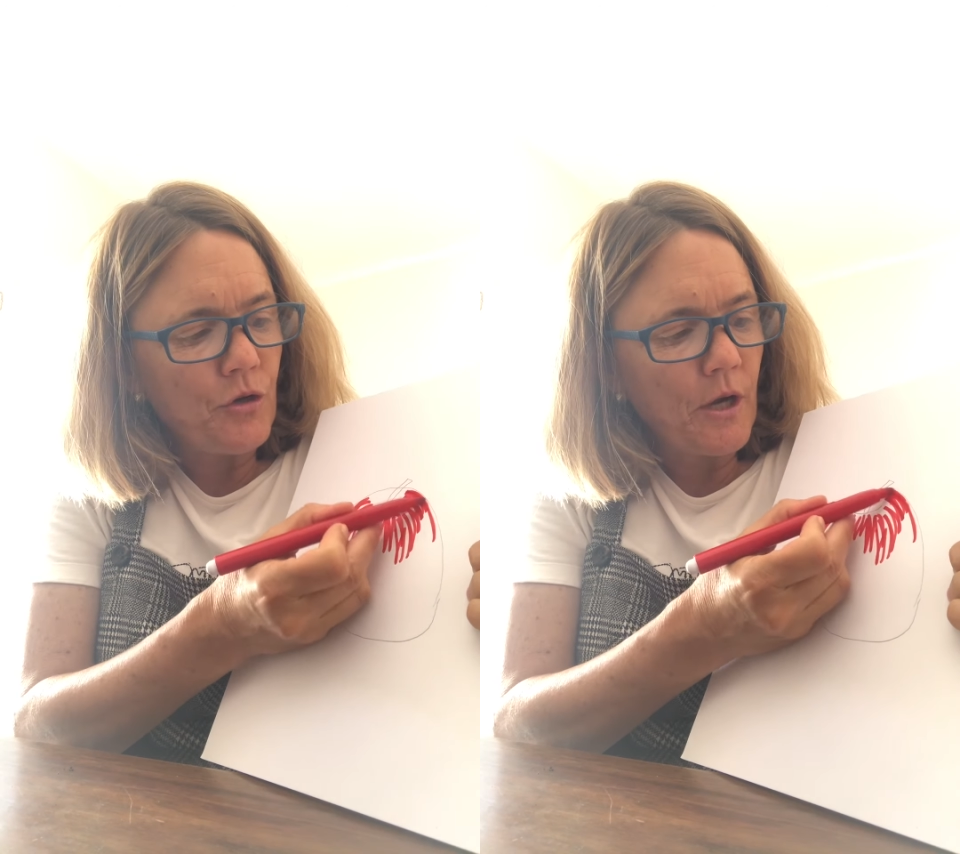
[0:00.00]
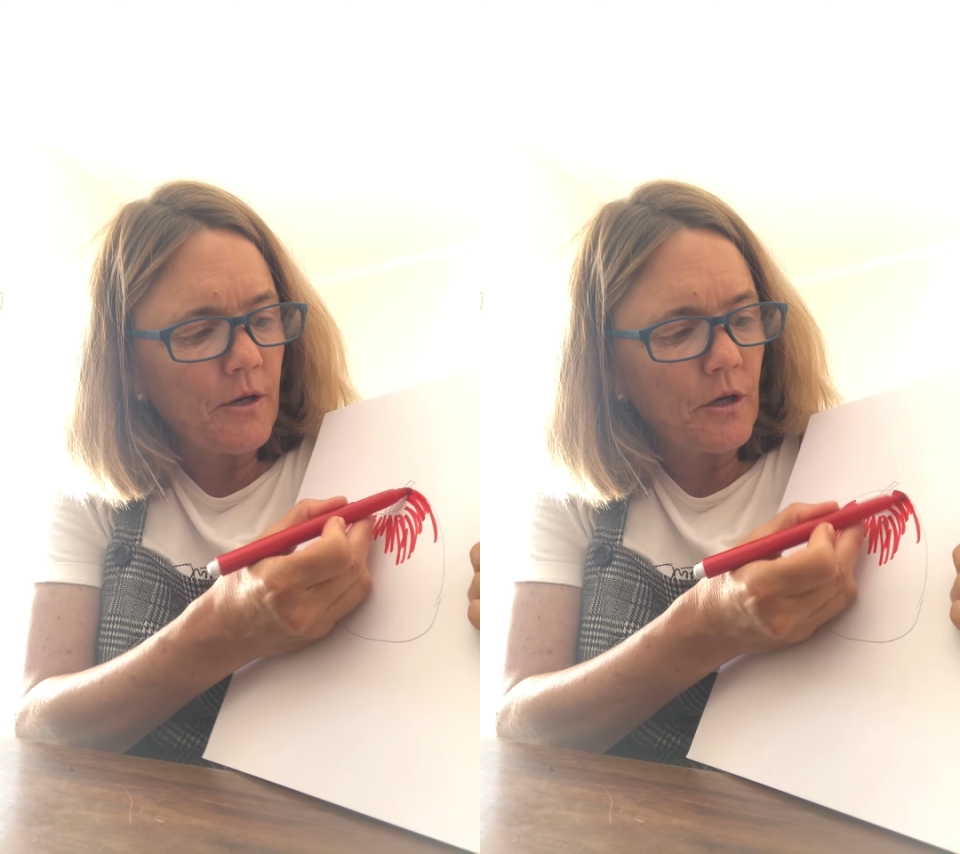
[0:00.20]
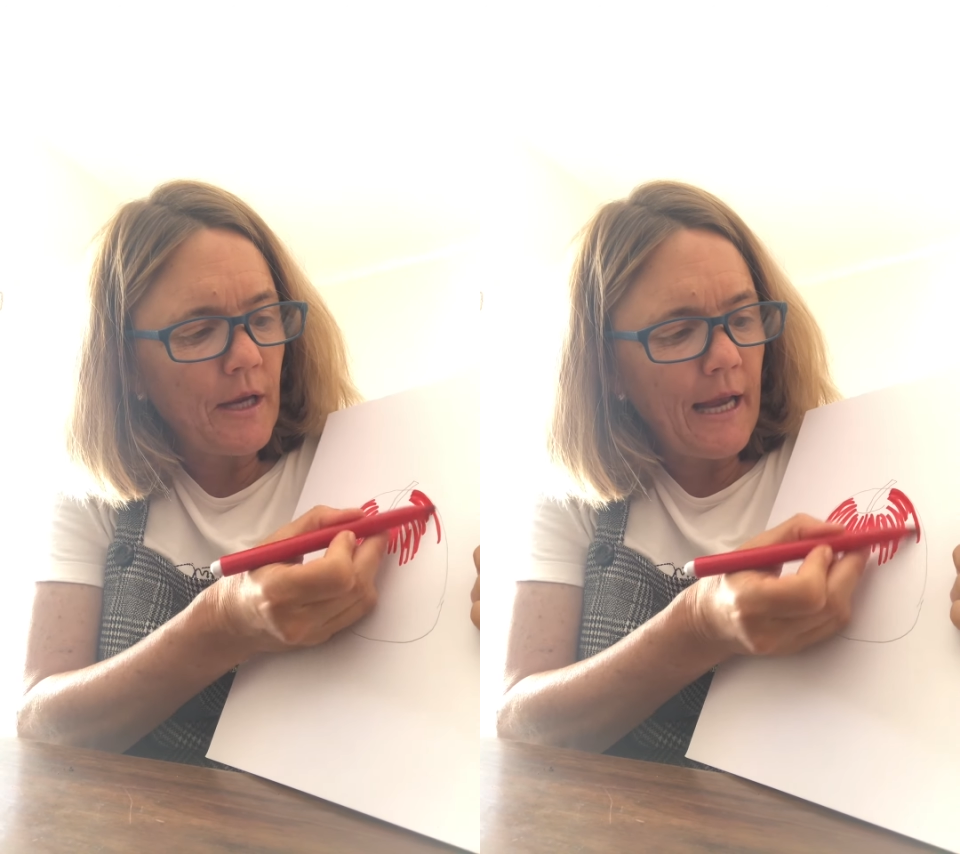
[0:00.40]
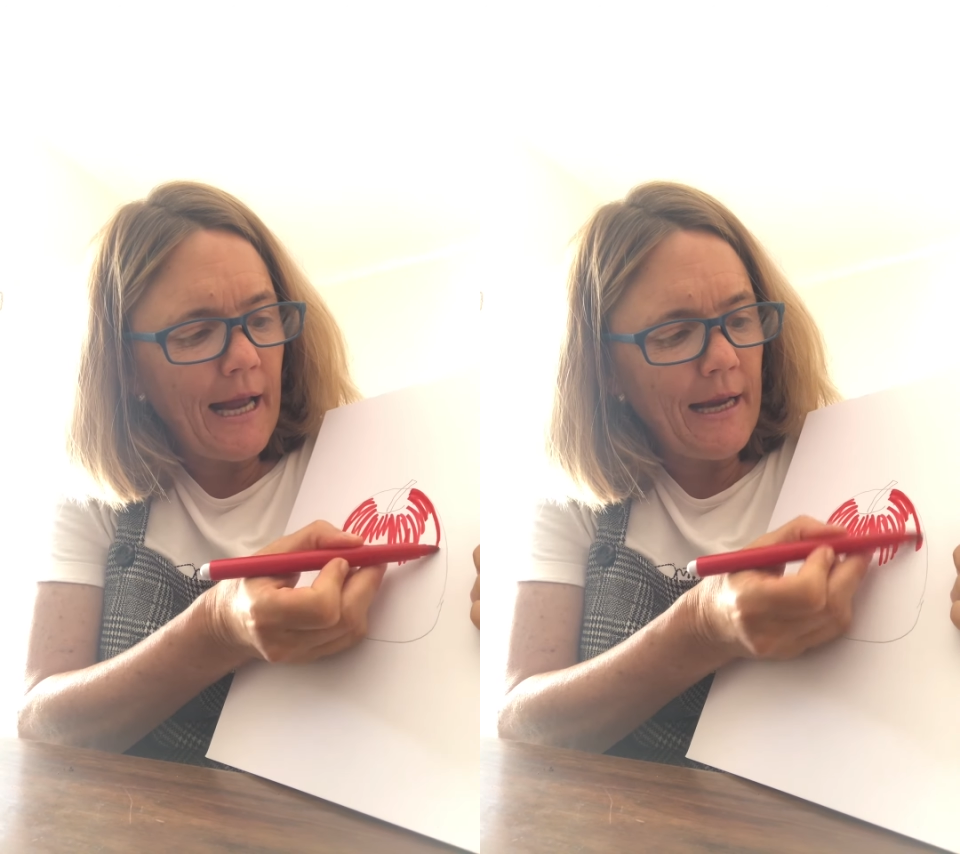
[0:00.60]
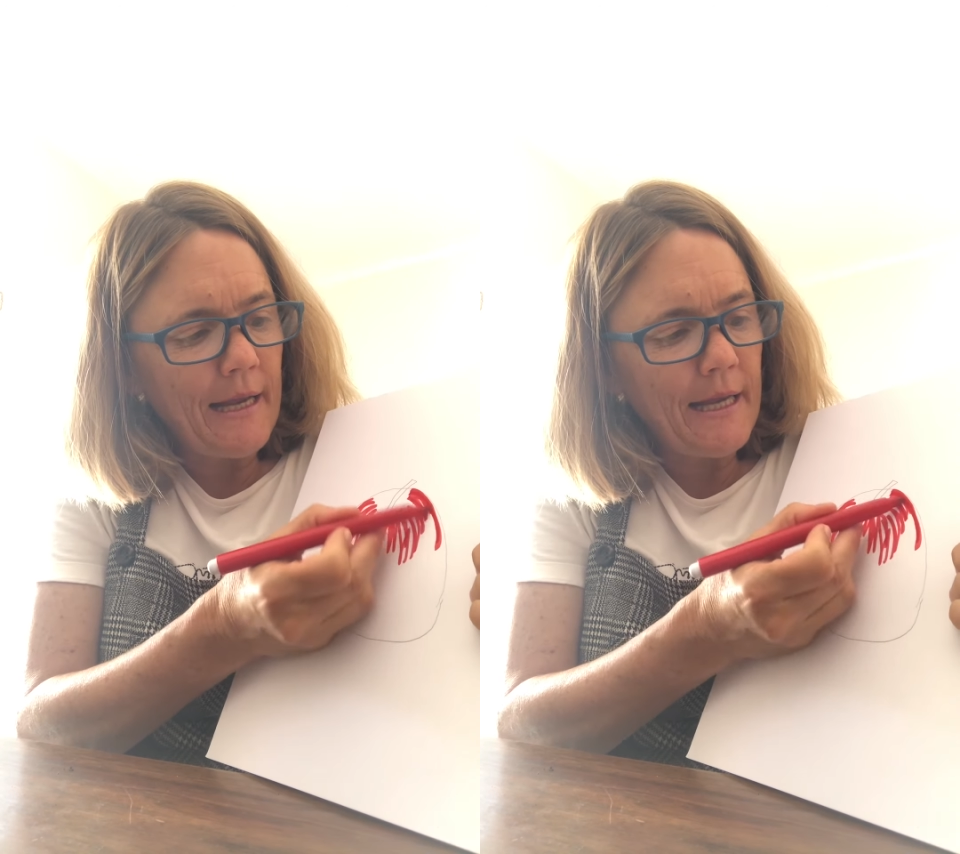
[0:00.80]
you're going to
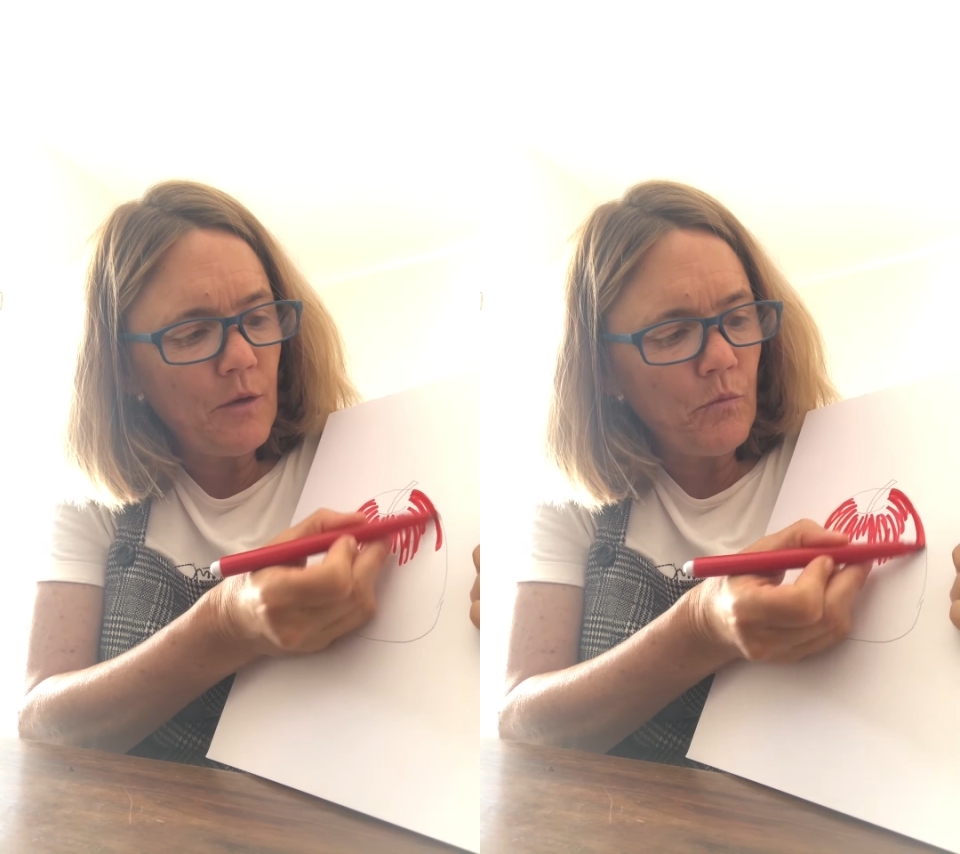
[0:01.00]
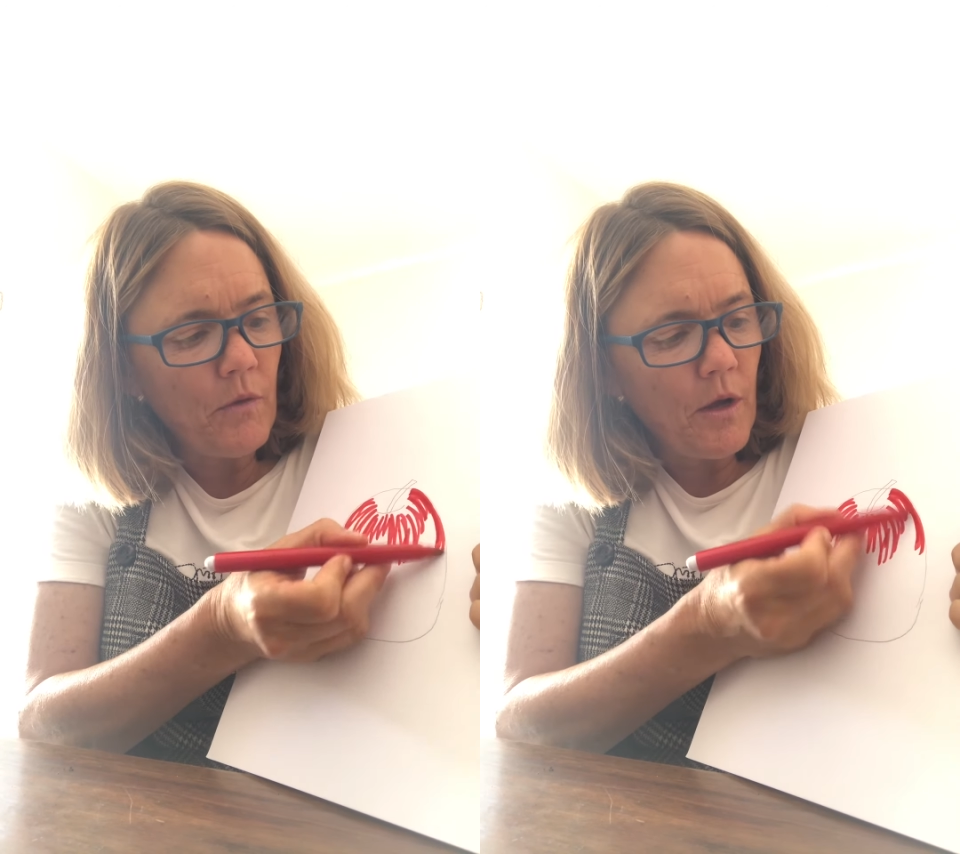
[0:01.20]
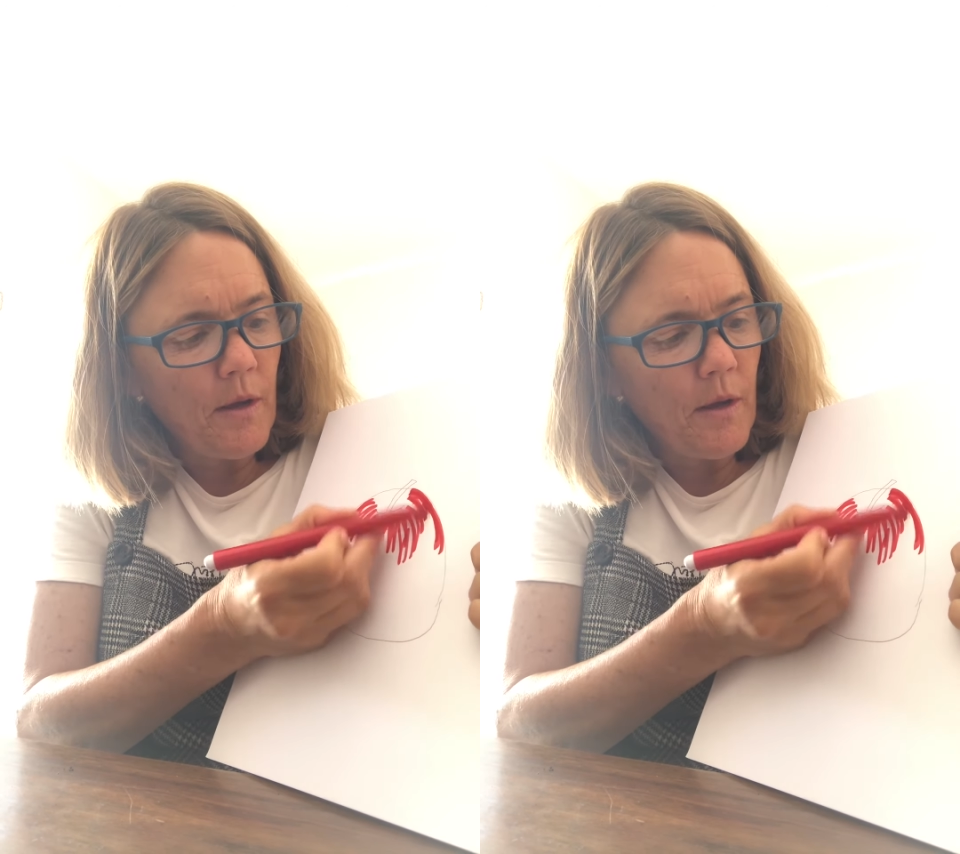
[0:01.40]
color in